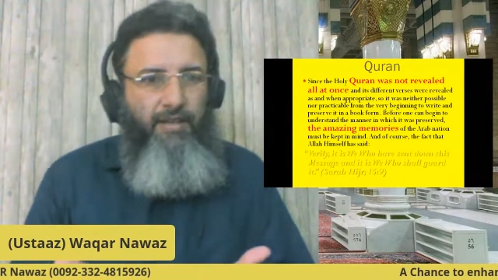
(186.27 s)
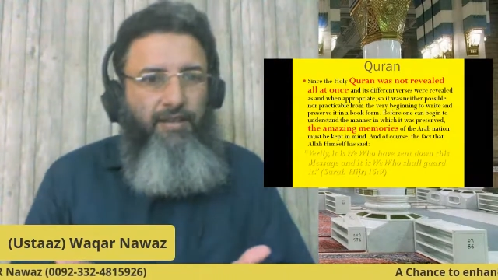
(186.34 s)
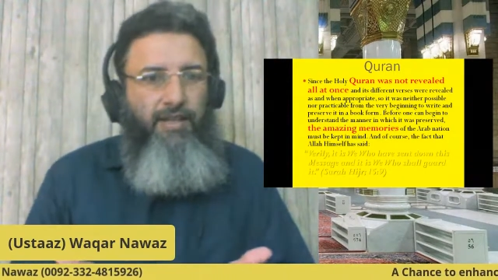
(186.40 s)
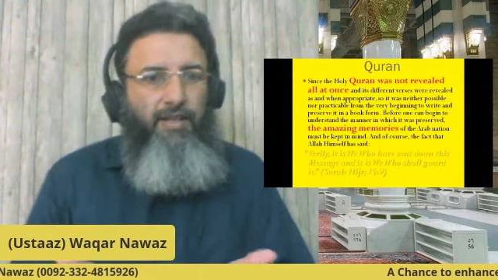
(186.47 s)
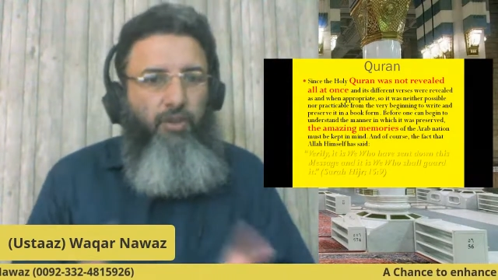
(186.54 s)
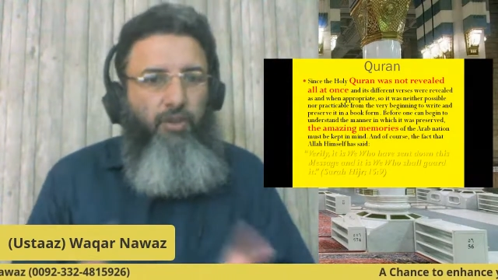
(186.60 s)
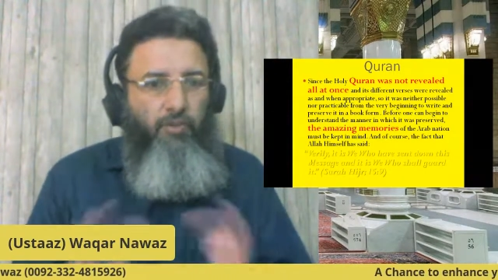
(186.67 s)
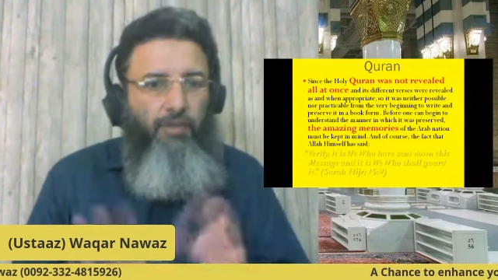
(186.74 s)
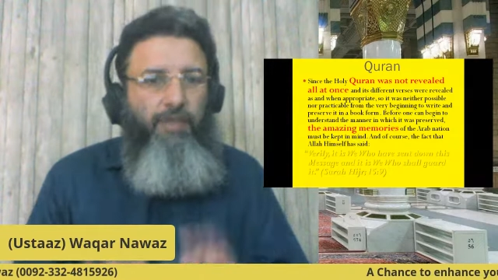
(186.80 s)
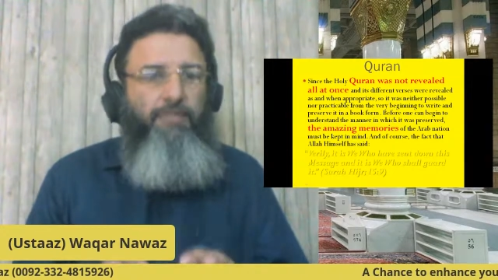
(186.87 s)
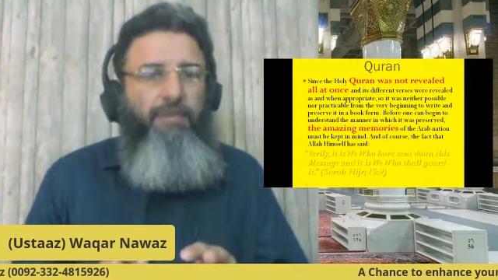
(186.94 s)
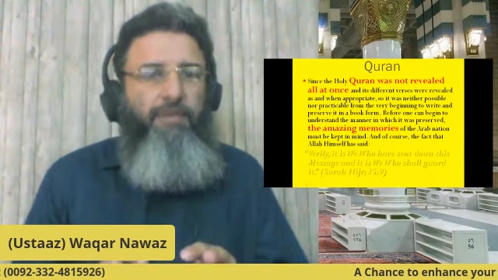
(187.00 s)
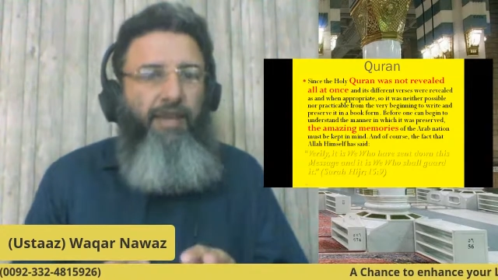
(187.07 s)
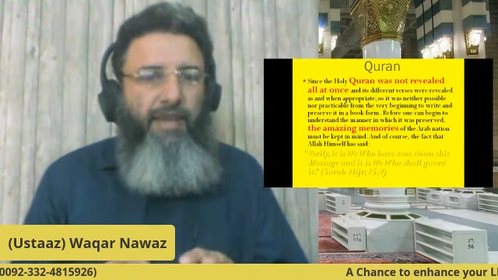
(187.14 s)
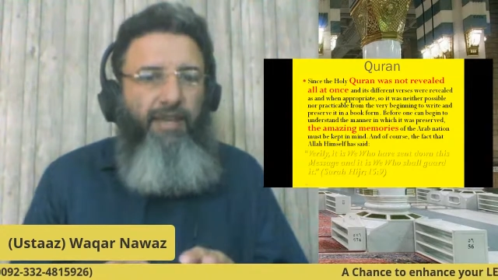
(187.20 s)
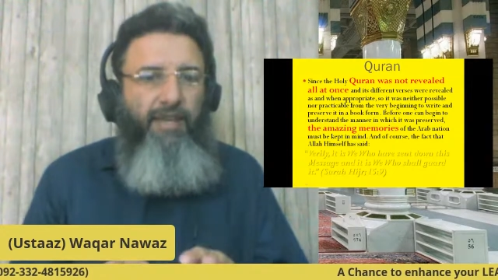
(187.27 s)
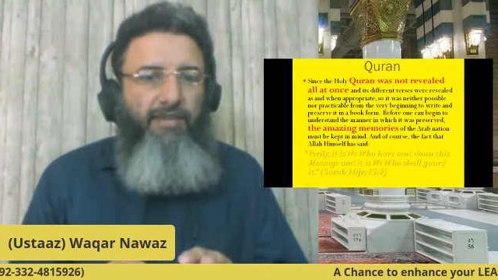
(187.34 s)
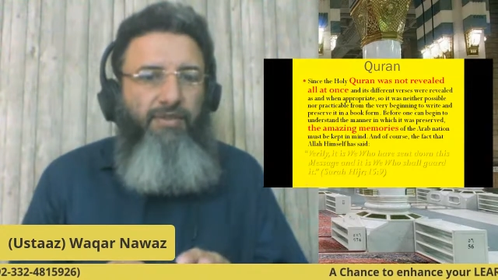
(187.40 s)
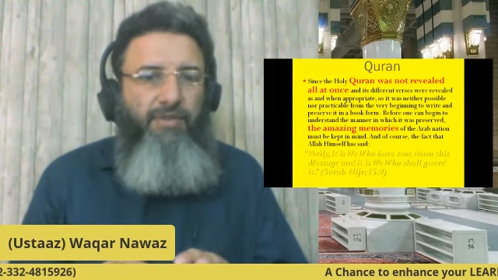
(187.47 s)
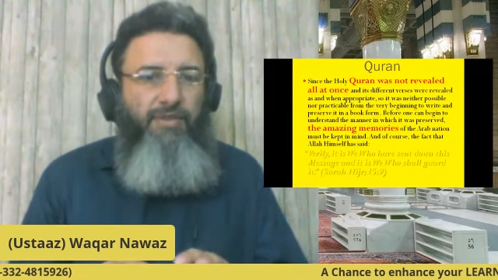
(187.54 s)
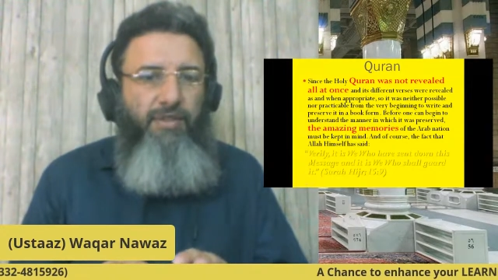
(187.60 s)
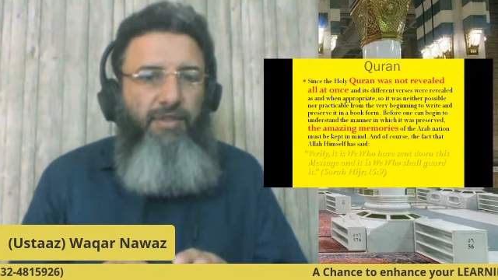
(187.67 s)
The human
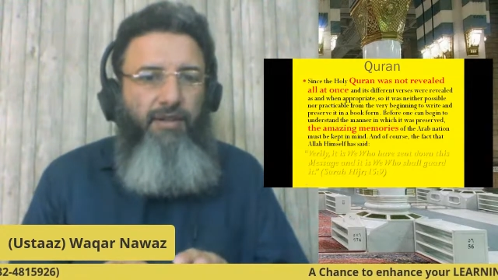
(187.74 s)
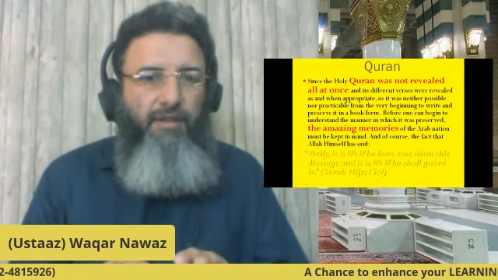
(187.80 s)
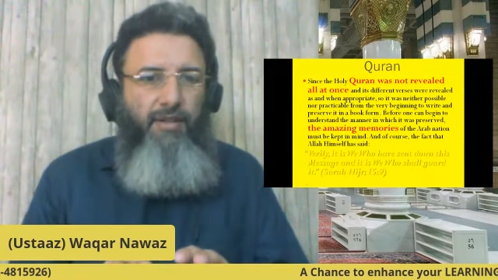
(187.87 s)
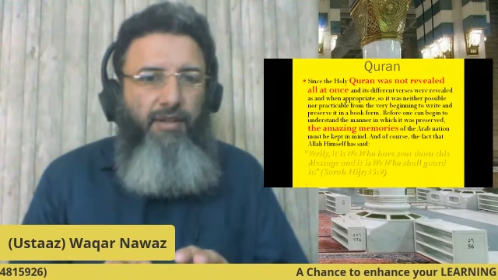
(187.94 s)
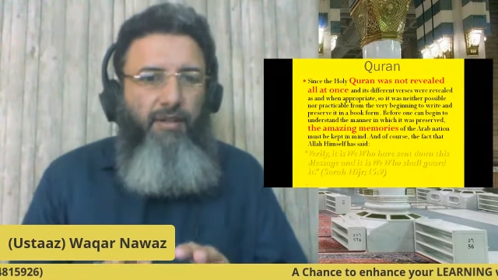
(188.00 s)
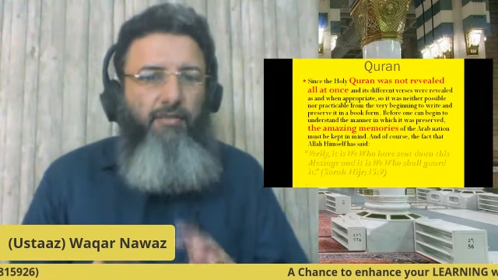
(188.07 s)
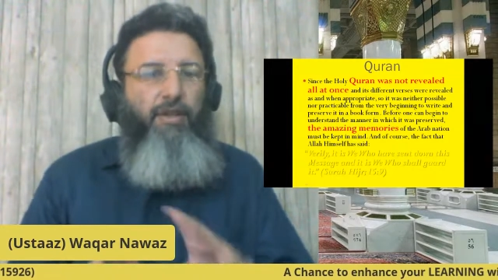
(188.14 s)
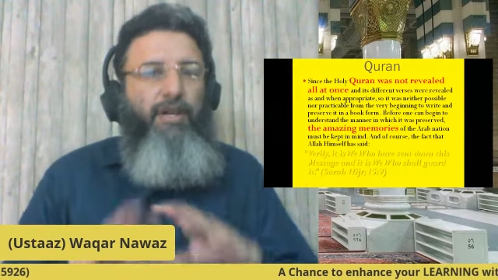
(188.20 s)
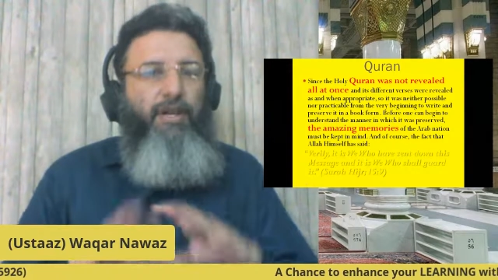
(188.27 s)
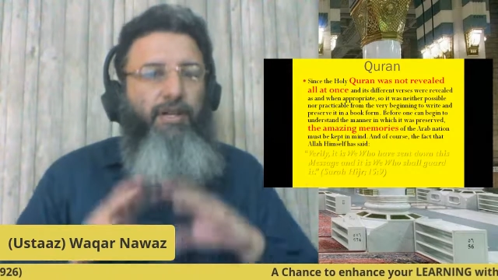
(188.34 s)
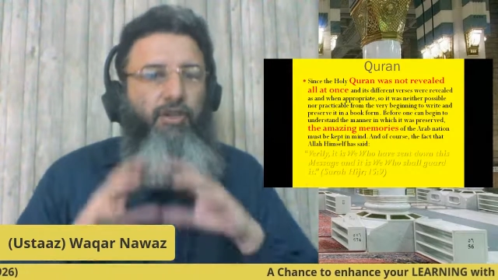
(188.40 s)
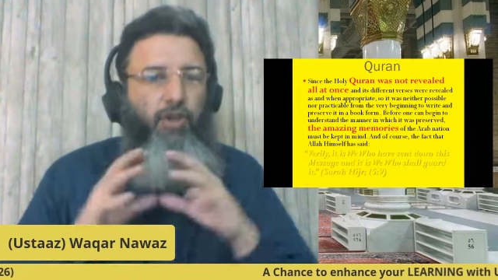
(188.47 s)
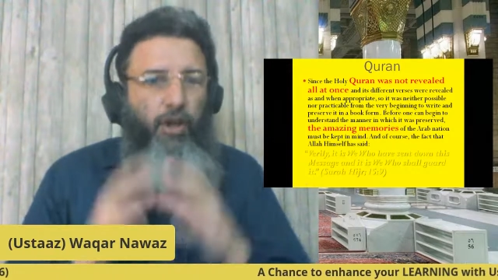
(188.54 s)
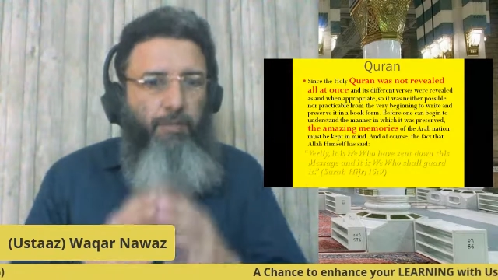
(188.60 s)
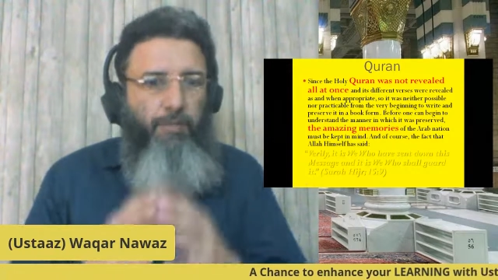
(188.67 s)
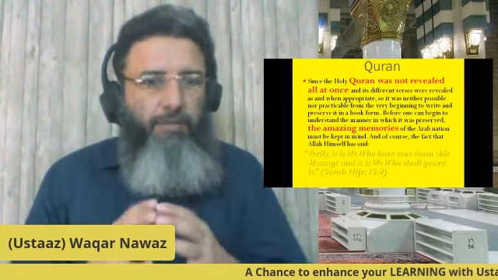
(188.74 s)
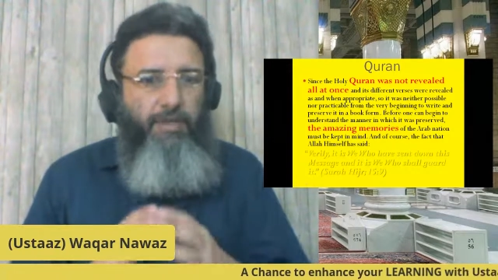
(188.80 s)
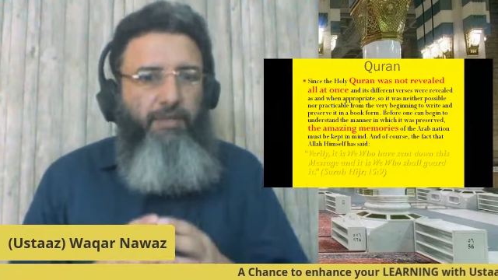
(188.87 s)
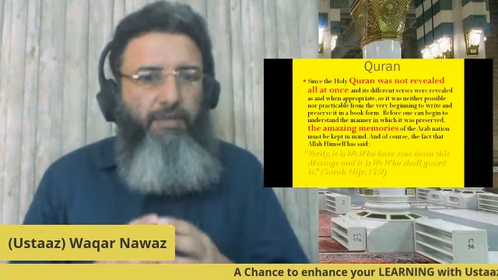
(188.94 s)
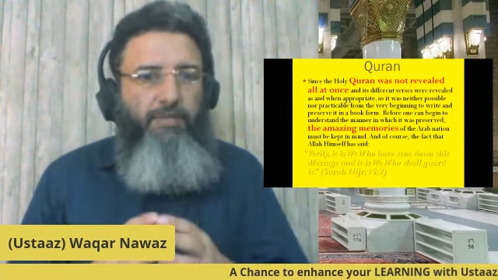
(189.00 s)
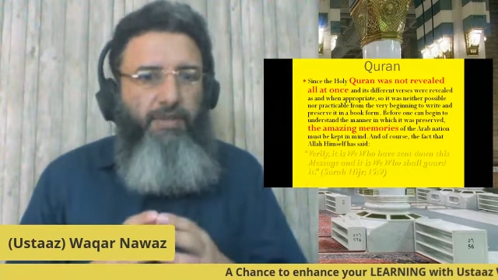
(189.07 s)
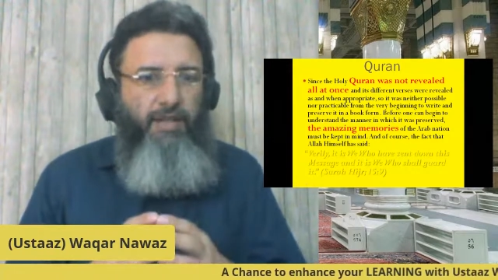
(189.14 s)
beings will adopt
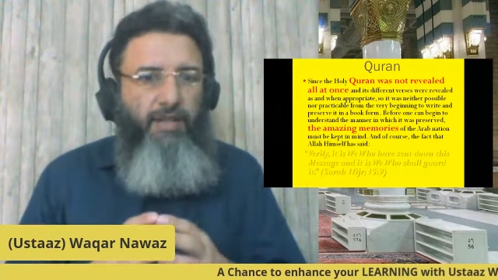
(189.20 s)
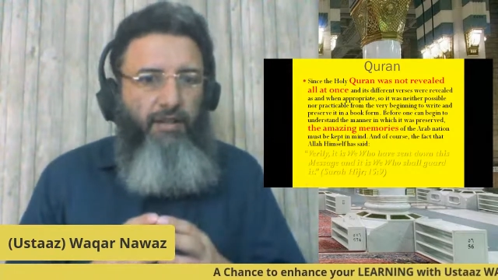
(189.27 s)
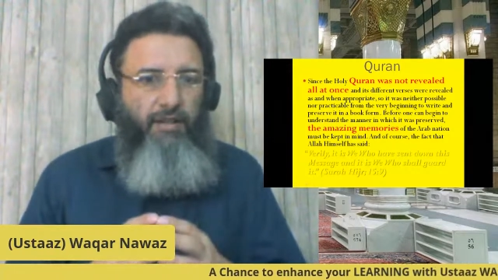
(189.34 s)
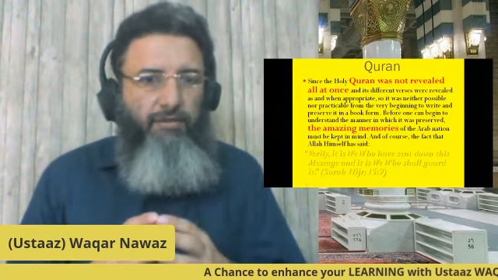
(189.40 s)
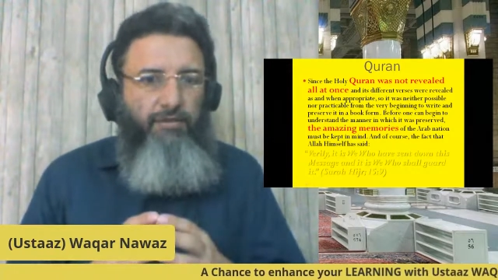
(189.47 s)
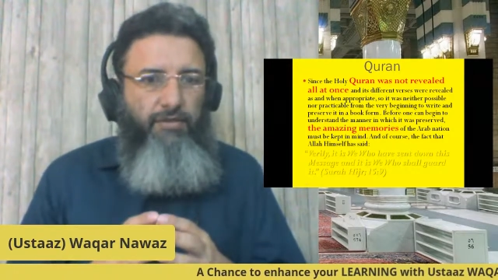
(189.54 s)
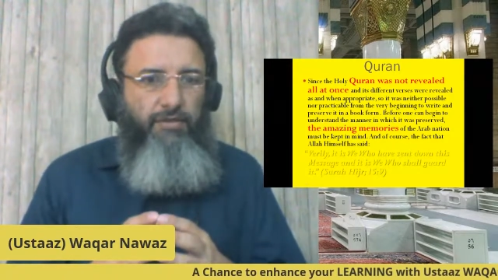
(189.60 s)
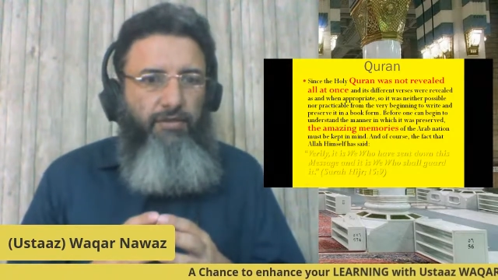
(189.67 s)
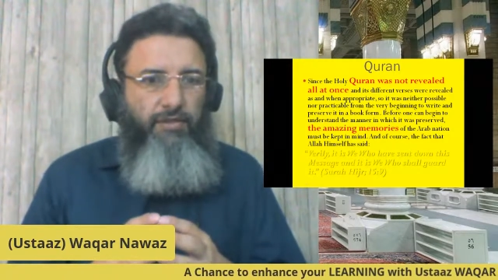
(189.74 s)
themselves